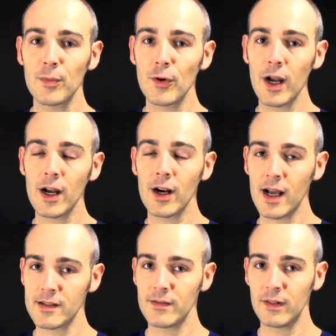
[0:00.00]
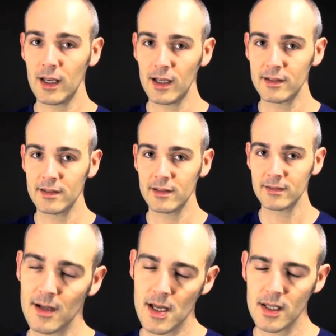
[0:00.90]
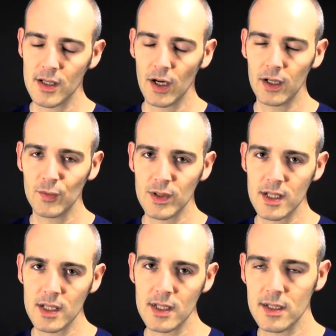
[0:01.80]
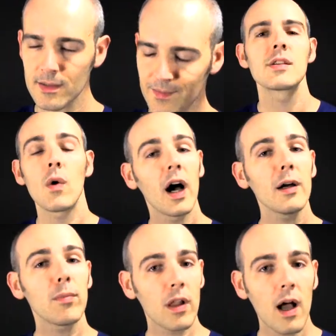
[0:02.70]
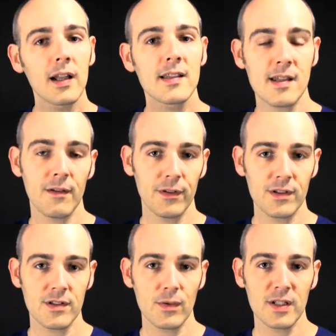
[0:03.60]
a prayer as of late. Sorry, I can do this. So I applaud his efforts to